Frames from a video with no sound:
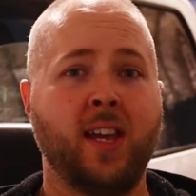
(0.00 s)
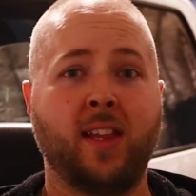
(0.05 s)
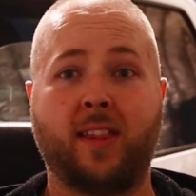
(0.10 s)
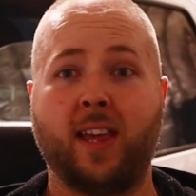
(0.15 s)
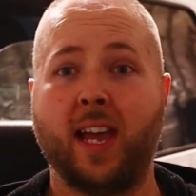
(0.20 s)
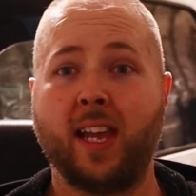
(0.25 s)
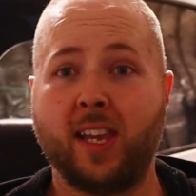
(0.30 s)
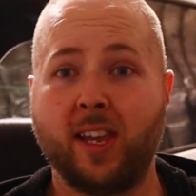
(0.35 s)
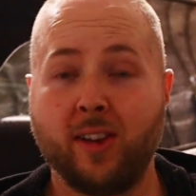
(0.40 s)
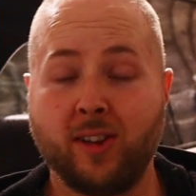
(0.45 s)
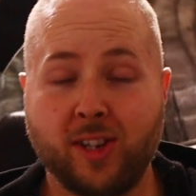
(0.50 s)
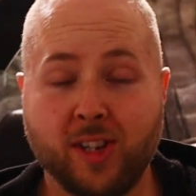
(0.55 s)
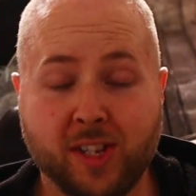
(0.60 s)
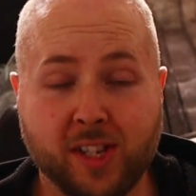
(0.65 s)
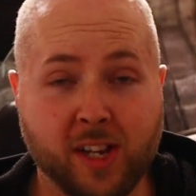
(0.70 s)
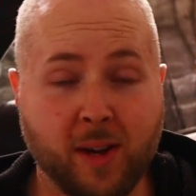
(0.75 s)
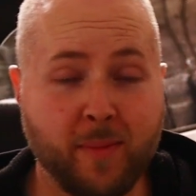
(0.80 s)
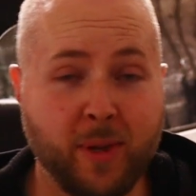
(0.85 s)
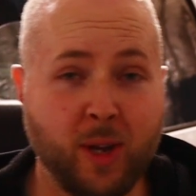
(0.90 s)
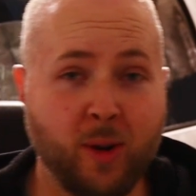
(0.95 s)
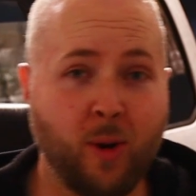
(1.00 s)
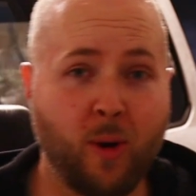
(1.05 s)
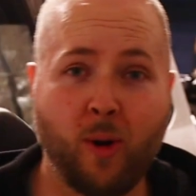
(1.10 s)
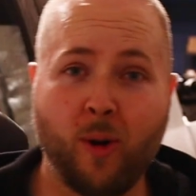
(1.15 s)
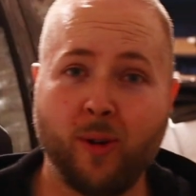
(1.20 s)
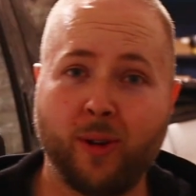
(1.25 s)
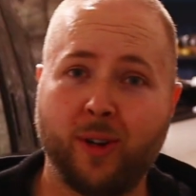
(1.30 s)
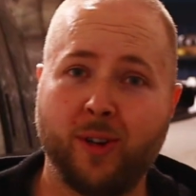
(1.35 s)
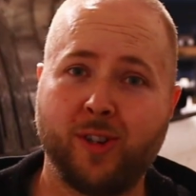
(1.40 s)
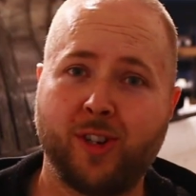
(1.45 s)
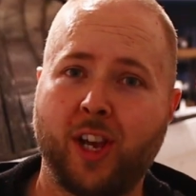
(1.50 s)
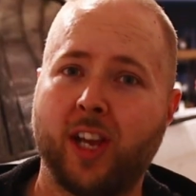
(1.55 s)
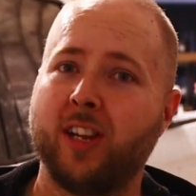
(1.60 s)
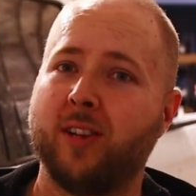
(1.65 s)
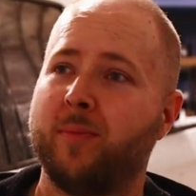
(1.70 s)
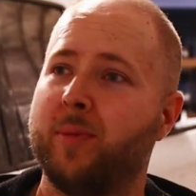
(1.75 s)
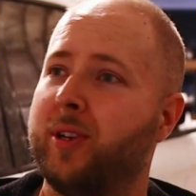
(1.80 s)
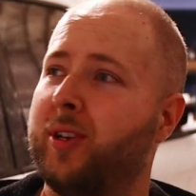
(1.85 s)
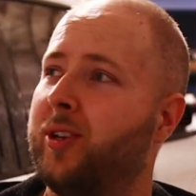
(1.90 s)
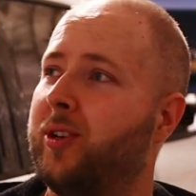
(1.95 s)
Thank you to some of you older
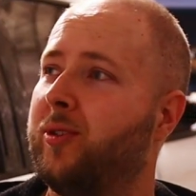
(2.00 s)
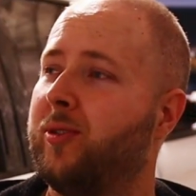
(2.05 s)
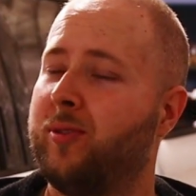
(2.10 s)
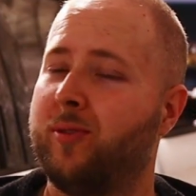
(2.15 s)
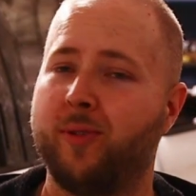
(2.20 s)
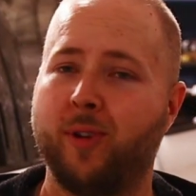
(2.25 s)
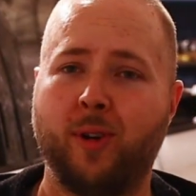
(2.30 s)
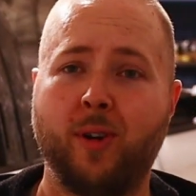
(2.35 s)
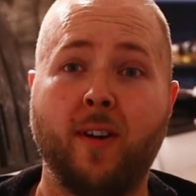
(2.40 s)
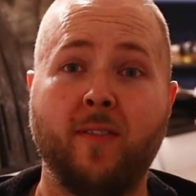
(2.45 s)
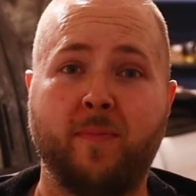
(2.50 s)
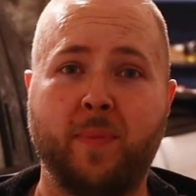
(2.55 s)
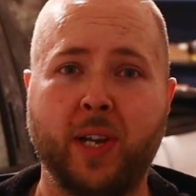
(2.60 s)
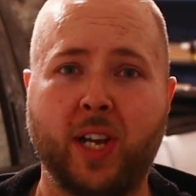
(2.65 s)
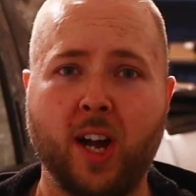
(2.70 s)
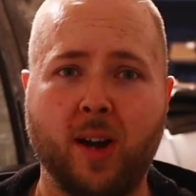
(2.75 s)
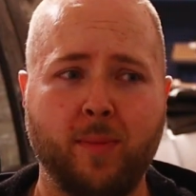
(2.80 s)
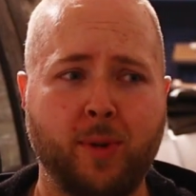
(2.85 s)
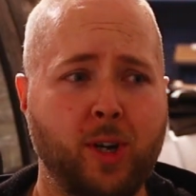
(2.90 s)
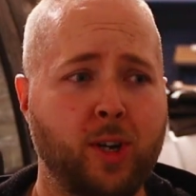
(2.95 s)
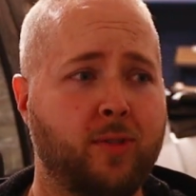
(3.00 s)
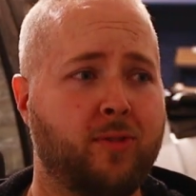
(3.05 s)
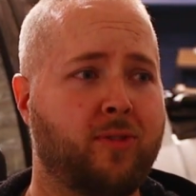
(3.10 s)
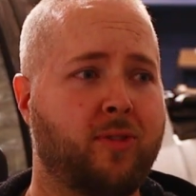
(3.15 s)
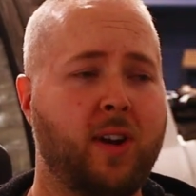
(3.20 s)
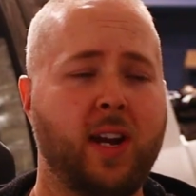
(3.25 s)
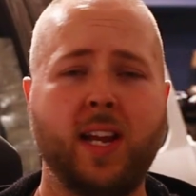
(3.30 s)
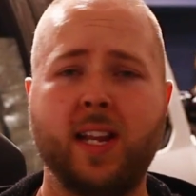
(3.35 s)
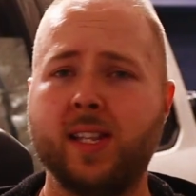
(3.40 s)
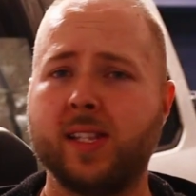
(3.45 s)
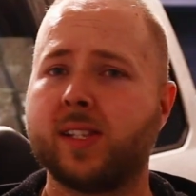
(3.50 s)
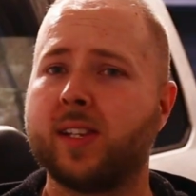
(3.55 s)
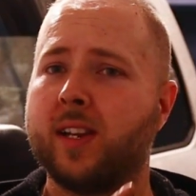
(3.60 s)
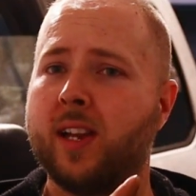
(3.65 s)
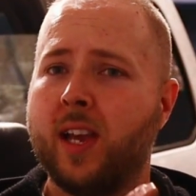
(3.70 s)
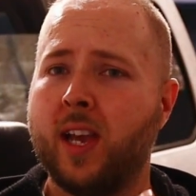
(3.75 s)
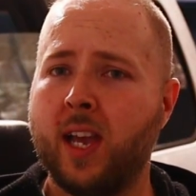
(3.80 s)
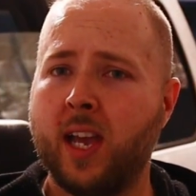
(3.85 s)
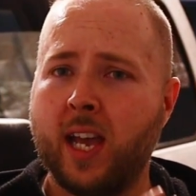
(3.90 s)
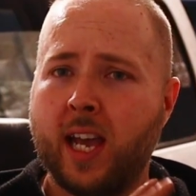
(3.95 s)
gentlemen who have become good friends
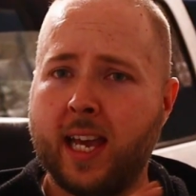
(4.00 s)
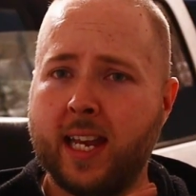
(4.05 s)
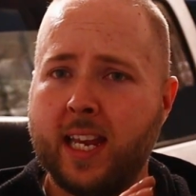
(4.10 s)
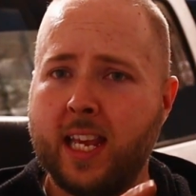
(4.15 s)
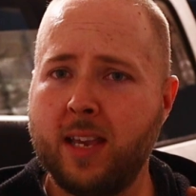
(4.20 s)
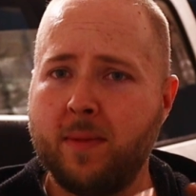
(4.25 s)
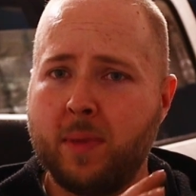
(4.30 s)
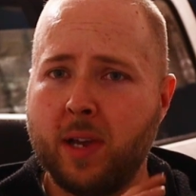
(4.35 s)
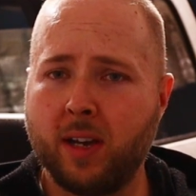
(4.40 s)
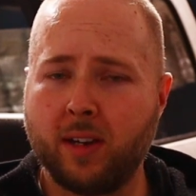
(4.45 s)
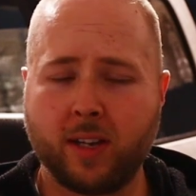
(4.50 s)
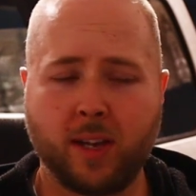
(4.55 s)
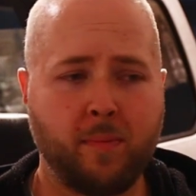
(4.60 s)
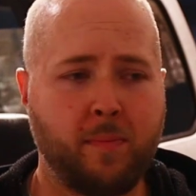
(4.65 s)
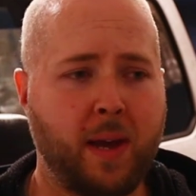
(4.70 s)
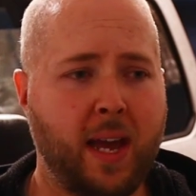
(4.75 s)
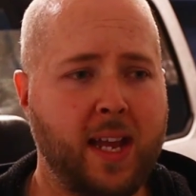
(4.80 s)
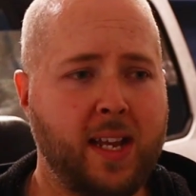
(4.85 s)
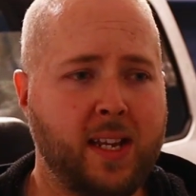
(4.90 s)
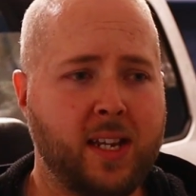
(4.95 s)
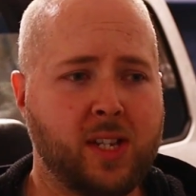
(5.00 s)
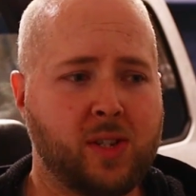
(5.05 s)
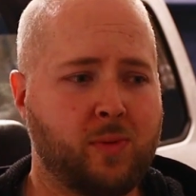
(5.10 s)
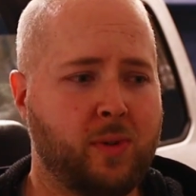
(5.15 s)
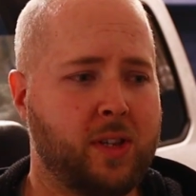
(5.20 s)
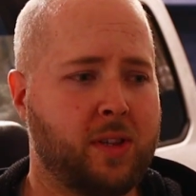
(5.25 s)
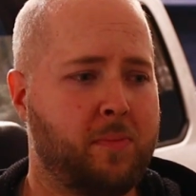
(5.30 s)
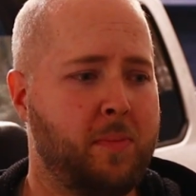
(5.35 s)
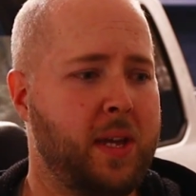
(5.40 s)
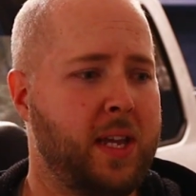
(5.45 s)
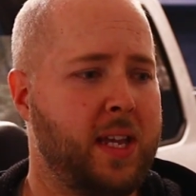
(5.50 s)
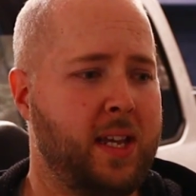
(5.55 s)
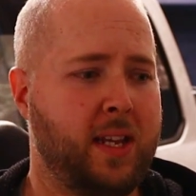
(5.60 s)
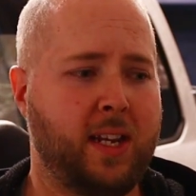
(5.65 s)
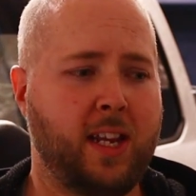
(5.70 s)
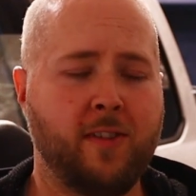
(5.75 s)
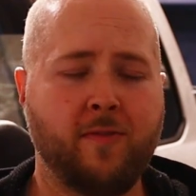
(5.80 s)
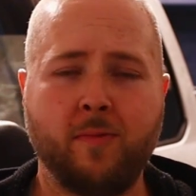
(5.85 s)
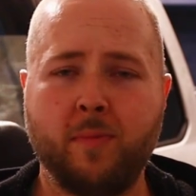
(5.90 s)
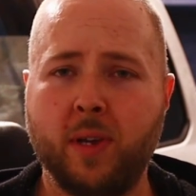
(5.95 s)
and email companions with me
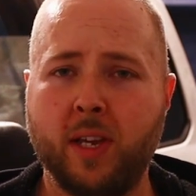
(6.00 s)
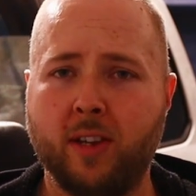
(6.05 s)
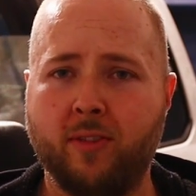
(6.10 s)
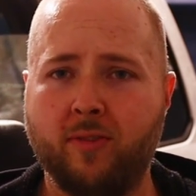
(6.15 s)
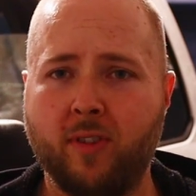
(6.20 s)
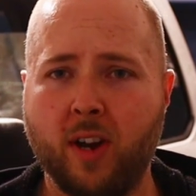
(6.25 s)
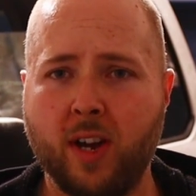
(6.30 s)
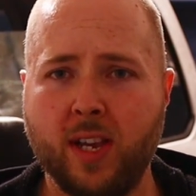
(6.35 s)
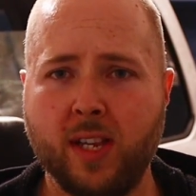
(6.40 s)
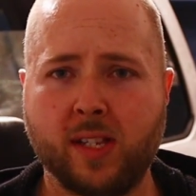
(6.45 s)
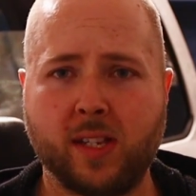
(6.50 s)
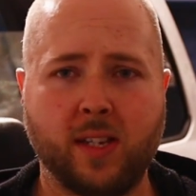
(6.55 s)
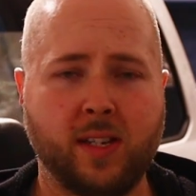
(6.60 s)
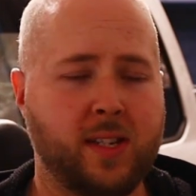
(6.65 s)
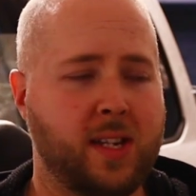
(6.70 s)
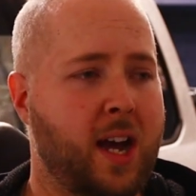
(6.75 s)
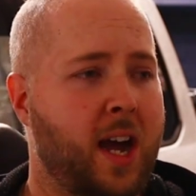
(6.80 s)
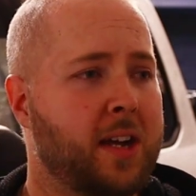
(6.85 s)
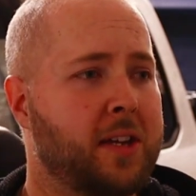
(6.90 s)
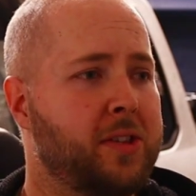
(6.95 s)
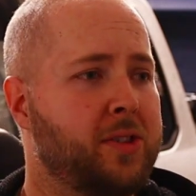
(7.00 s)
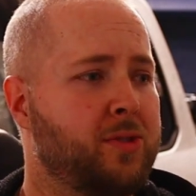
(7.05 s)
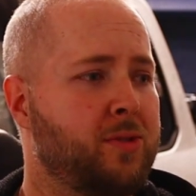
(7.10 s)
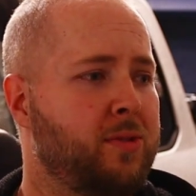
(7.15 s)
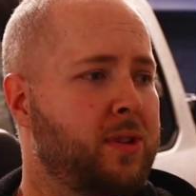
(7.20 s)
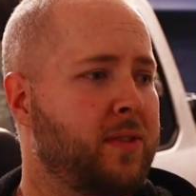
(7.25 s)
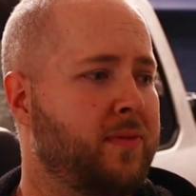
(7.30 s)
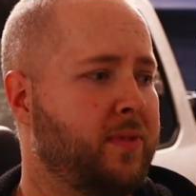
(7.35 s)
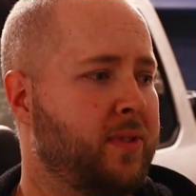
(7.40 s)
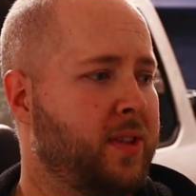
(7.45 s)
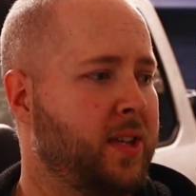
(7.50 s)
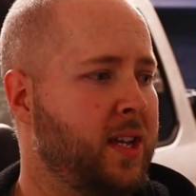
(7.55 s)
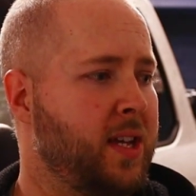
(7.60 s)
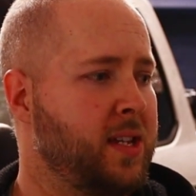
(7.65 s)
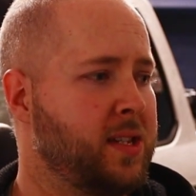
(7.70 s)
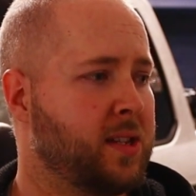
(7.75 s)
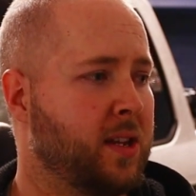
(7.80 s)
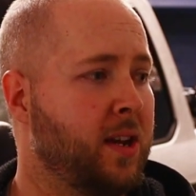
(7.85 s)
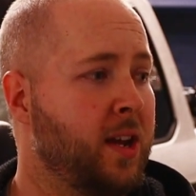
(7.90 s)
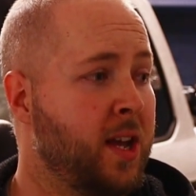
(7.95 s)
and giving me advice and talking through different
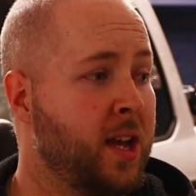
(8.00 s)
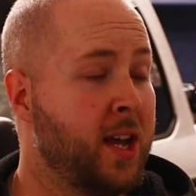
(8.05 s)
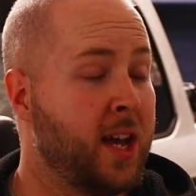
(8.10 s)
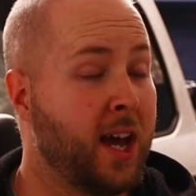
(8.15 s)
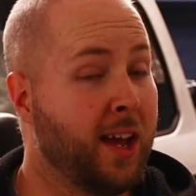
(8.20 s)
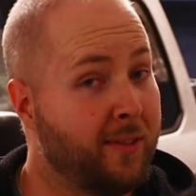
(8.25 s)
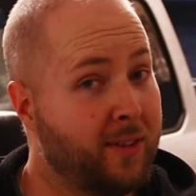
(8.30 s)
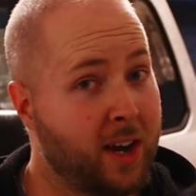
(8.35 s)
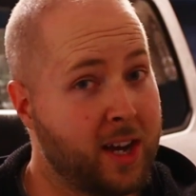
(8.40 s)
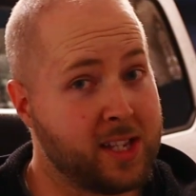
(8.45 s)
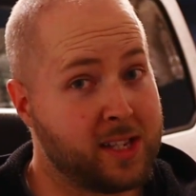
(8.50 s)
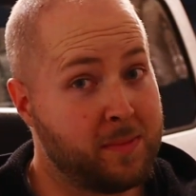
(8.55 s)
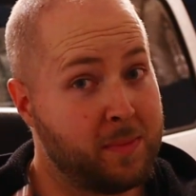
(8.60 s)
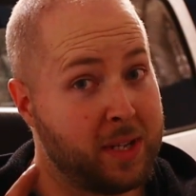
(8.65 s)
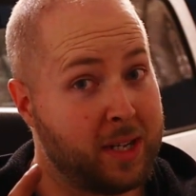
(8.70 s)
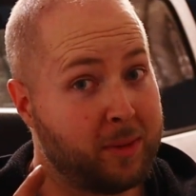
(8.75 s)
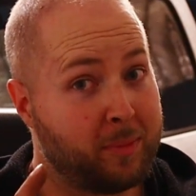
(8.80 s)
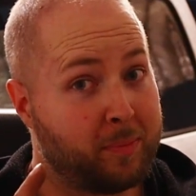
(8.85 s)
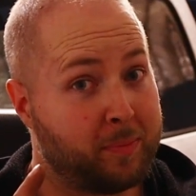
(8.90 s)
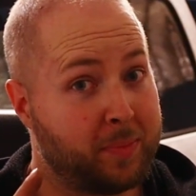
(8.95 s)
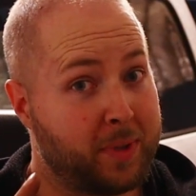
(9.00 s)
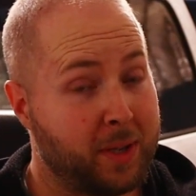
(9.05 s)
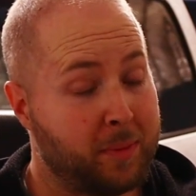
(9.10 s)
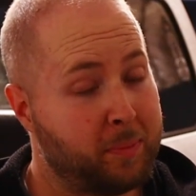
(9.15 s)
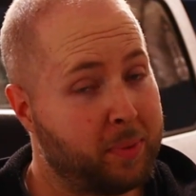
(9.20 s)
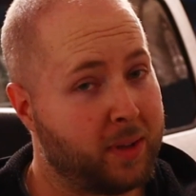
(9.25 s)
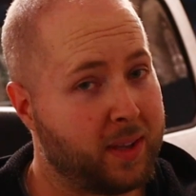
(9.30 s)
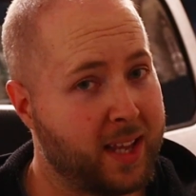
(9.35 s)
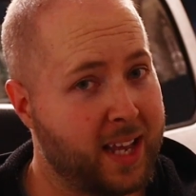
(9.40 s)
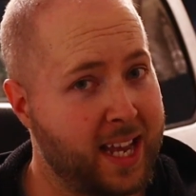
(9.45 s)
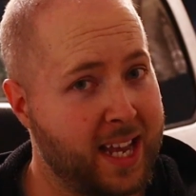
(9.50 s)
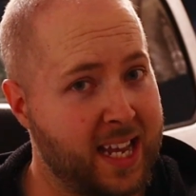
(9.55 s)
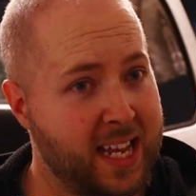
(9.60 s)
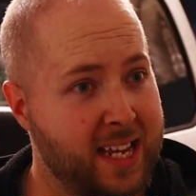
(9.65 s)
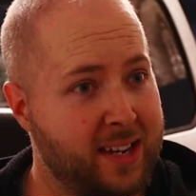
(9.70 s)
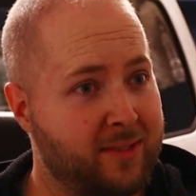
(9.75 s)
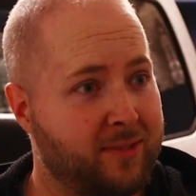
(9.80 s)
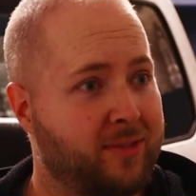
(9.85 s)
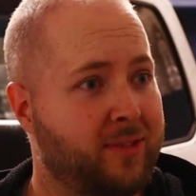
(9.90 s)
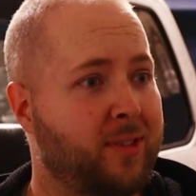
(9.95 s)
things and advising me to
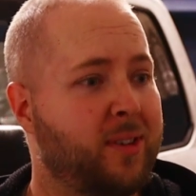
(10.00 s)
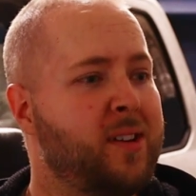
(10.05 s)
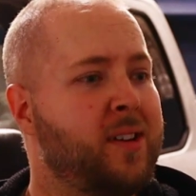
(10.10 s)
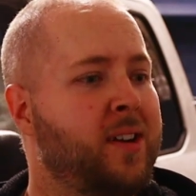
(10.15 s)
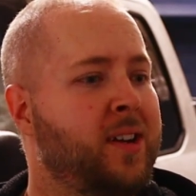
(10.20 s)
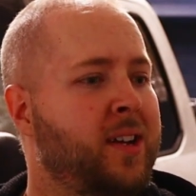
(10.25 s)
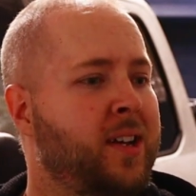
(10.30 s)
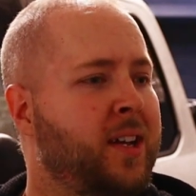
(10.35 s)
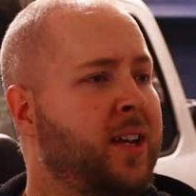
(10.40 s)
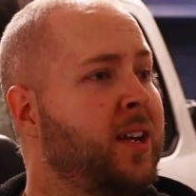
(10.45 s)
plan for